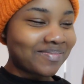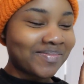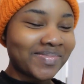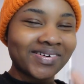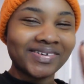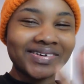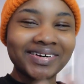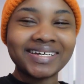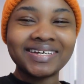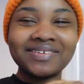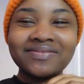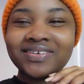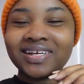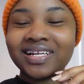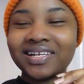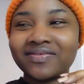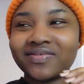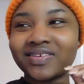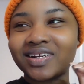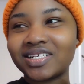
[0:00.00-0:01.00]
but he
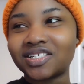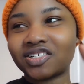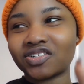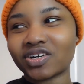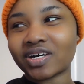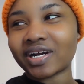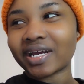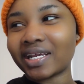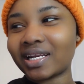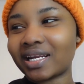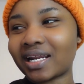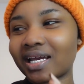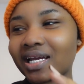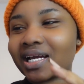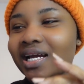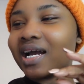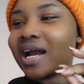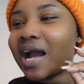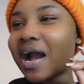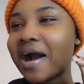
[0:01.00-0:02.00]
really tried.
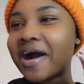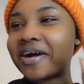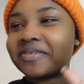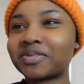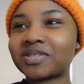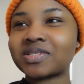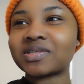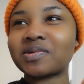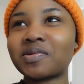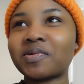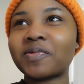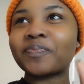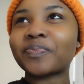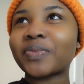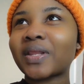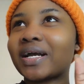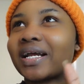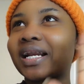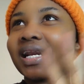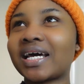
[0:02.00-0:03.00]
Like I'm so
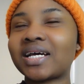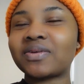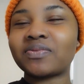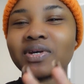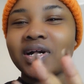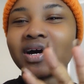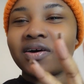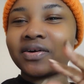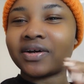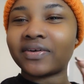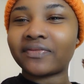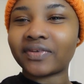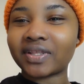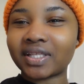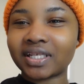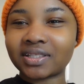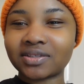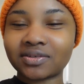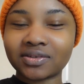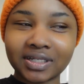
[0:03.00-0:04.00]
glad with how
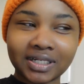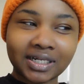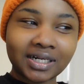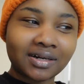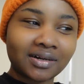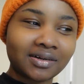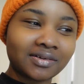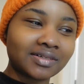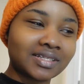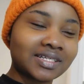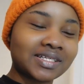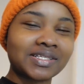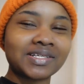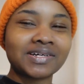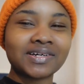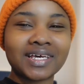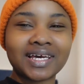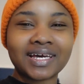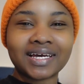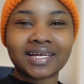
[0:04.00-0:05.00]
everything turned out. So
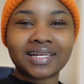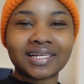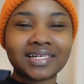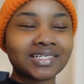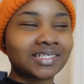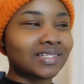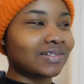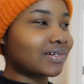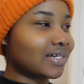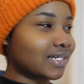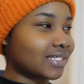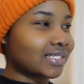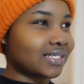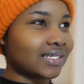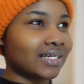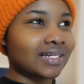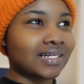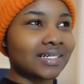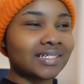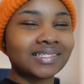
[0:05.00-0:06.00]
yeah, let's look at
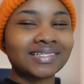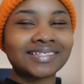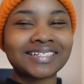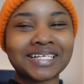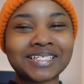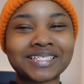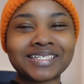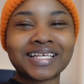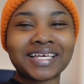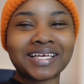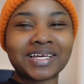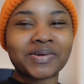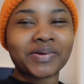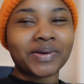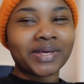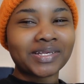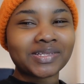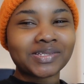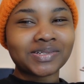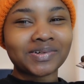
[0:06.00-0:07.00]
it. Let's take a
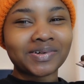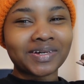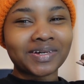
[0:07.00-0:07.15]
quick tour.